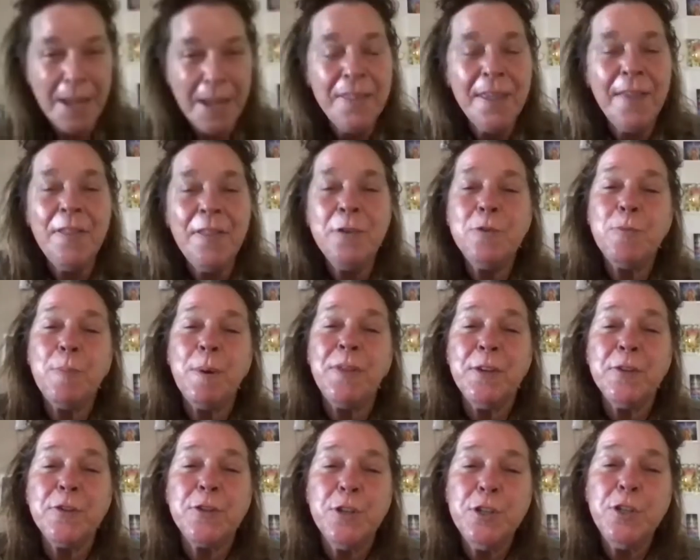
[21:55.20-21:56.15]
then there's but
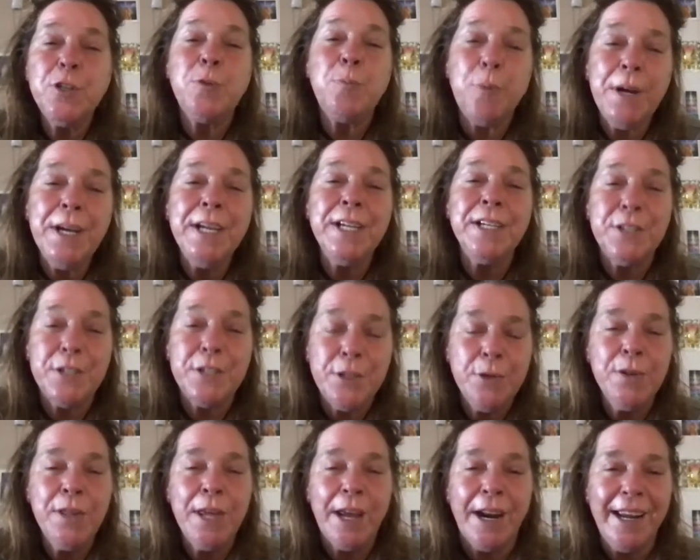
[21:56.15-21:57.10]
there's good springs
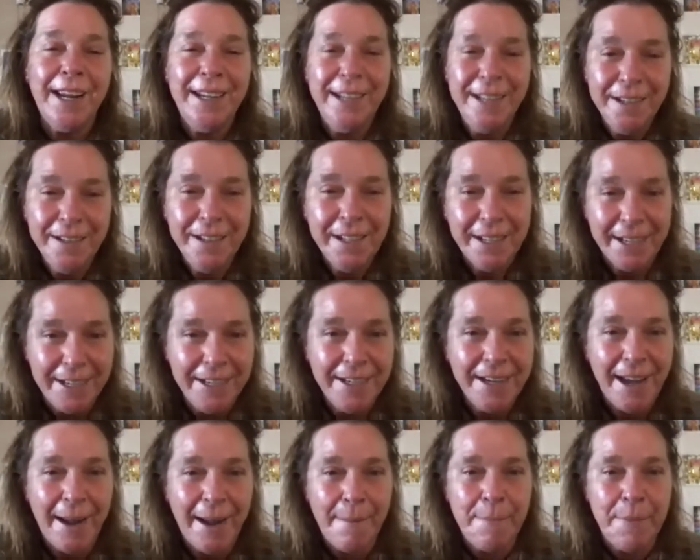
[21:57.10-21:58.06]
too that are healing
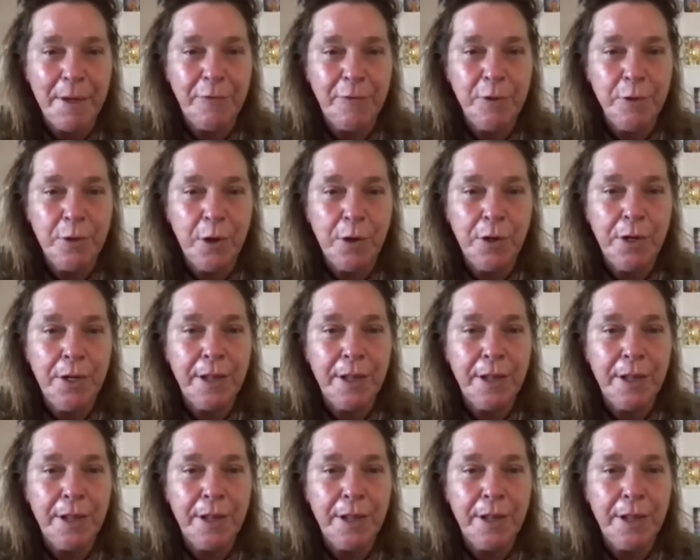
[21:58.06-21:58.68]
um oh. Go,